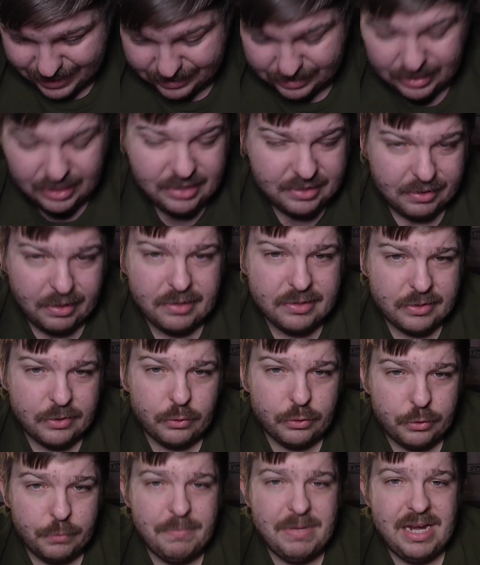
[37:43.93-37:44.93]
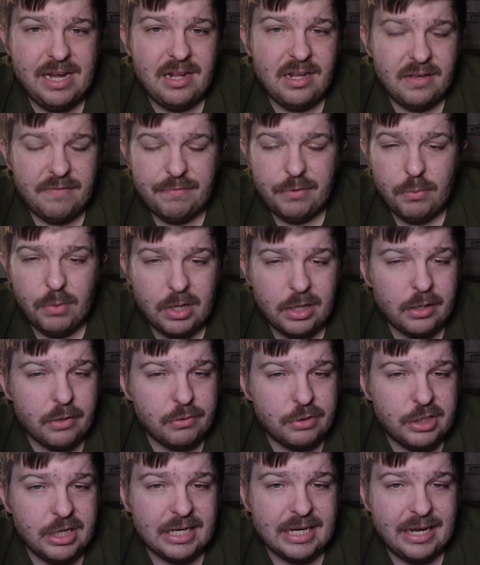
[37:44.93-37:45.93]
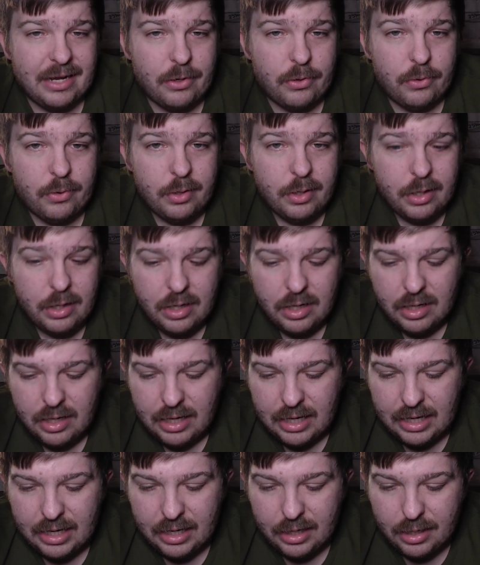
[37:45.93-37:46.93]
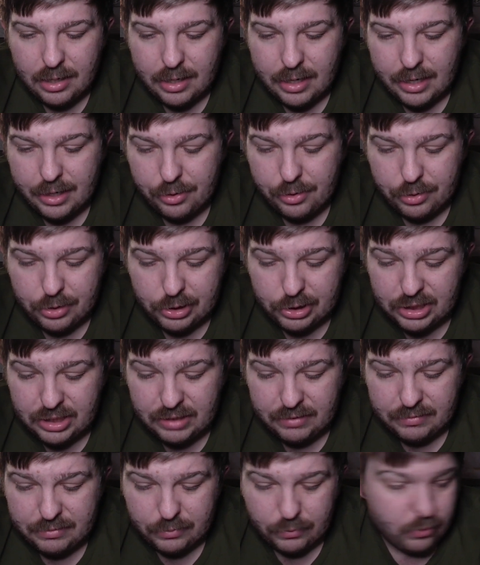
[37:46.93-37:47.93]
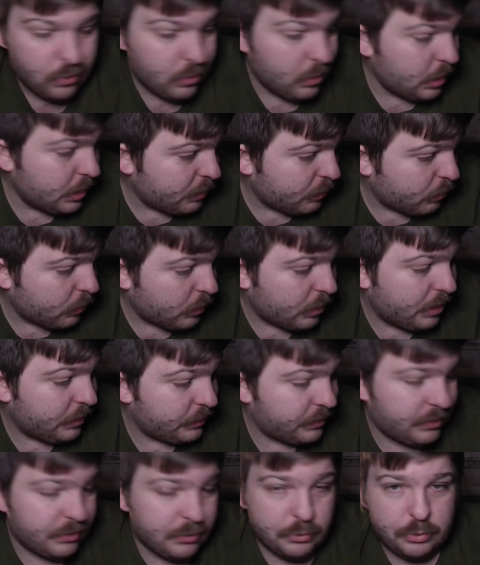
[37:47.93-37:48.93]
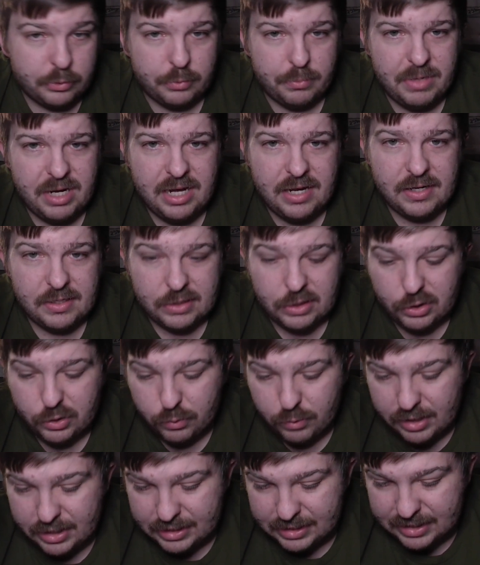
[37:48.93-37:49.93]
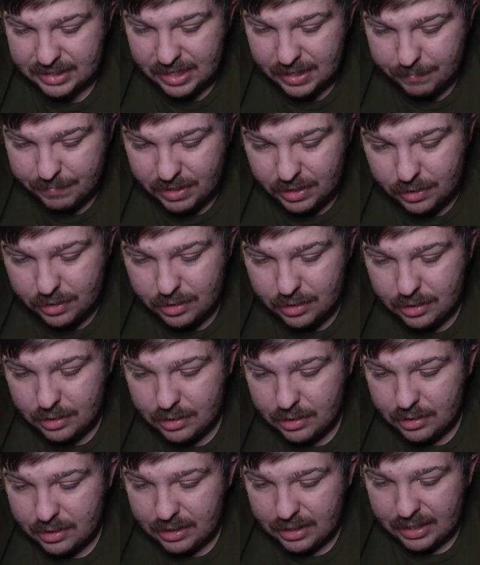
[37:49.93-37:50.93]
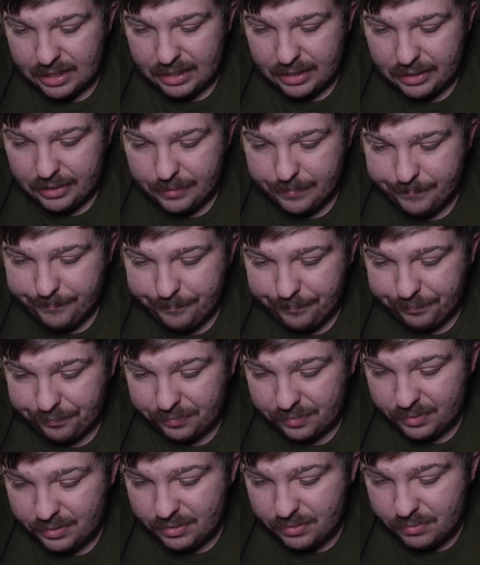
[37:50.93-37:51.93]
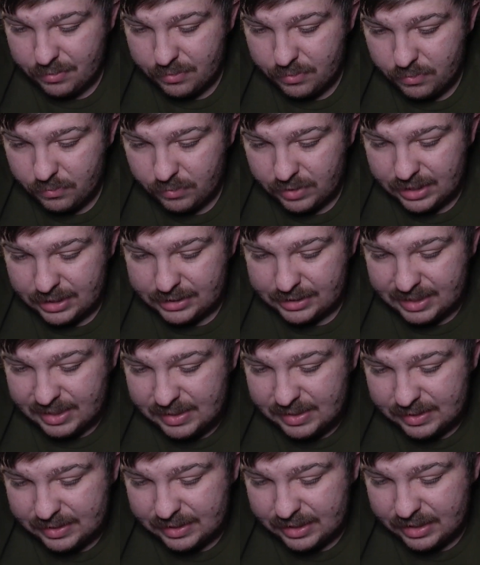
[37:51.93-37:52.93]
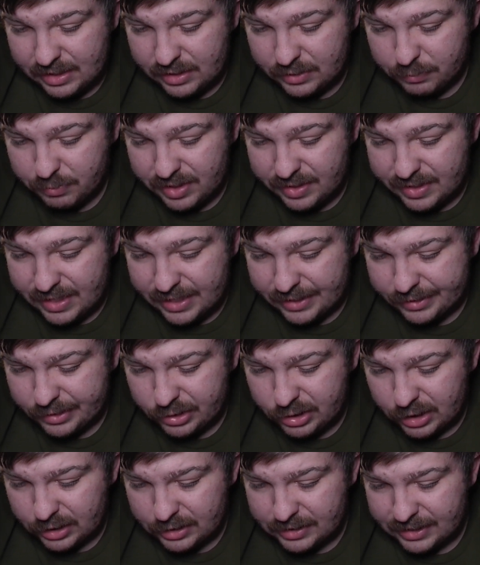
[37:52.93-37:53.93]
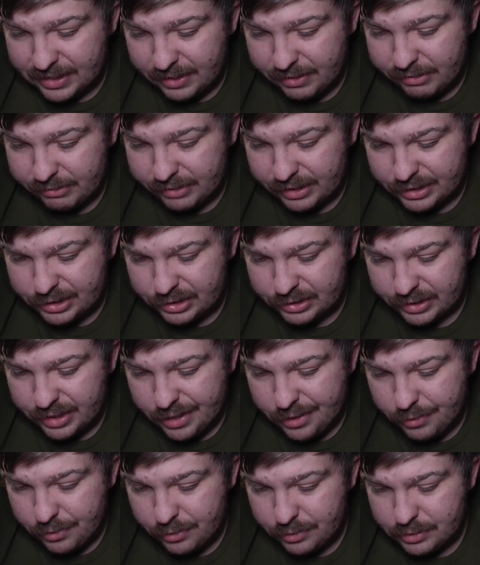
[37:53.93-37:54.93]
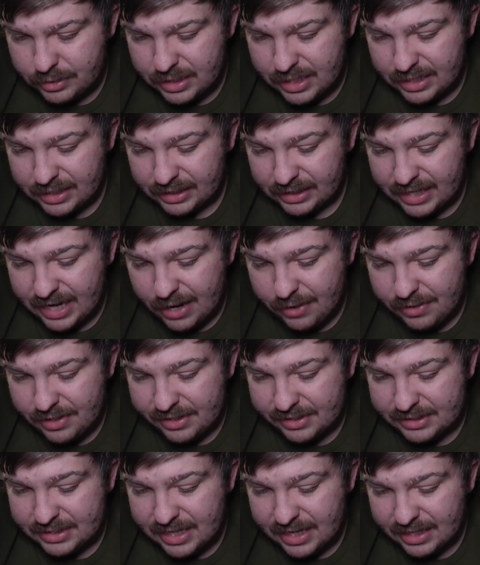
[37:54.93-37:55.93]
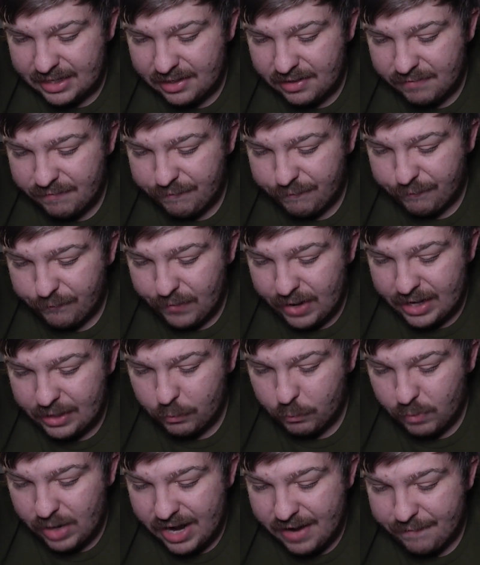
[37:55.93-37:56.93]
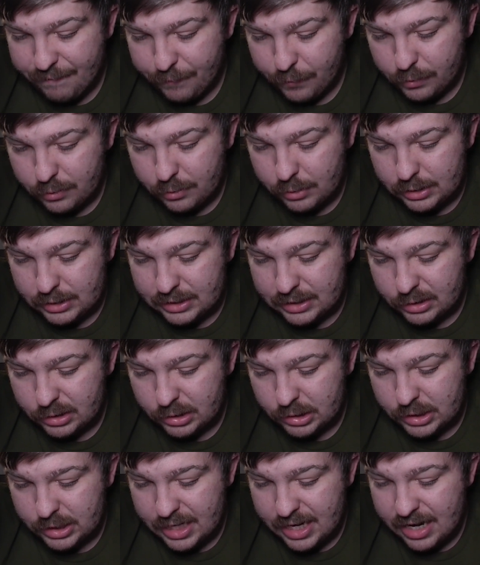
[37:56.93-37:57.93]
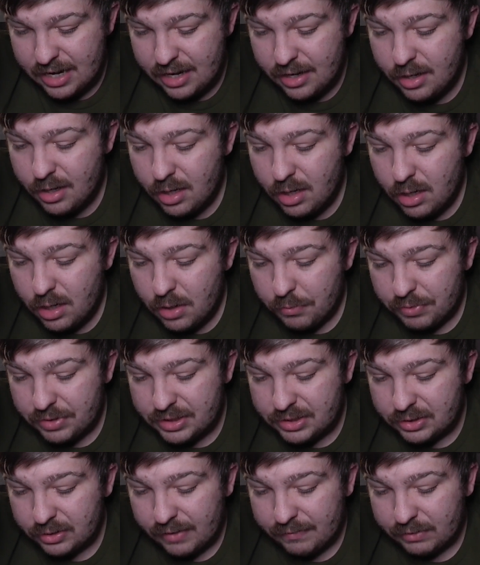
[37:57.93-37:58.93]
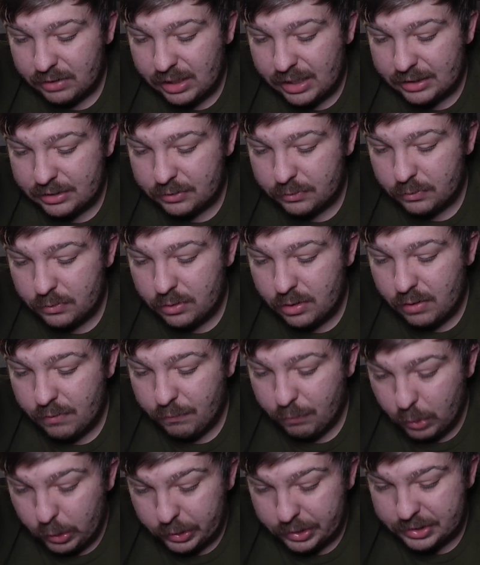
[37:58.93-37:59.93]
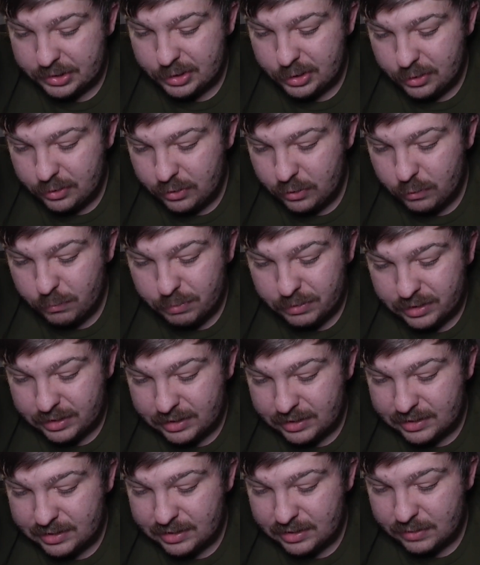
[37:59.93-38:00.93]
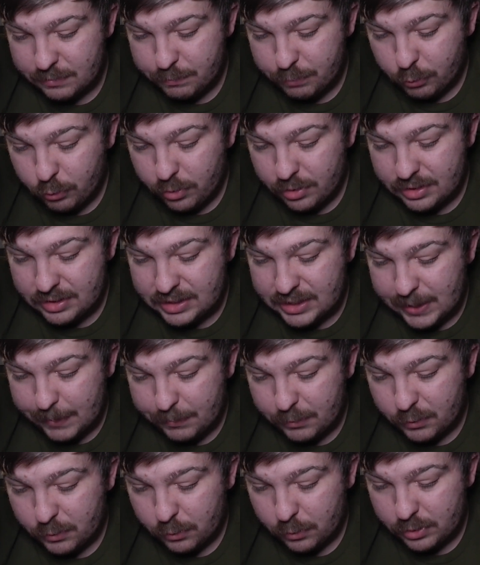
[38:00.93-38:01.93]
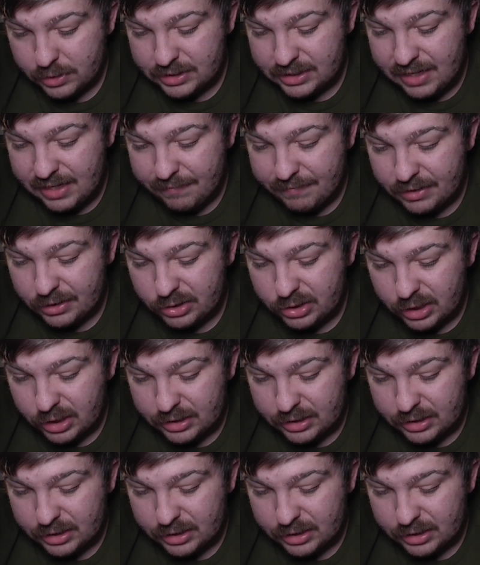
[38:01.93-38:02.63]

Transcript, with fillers: it's it's on social media. If you want to go check out uh, either the Chiefs or the Royals' social media, it's a joint statement. Um, what it says is we thank the Johnson County legislators and county executive Frank White for their decision today. We still have a lot of work to do, but this is an important step towards giving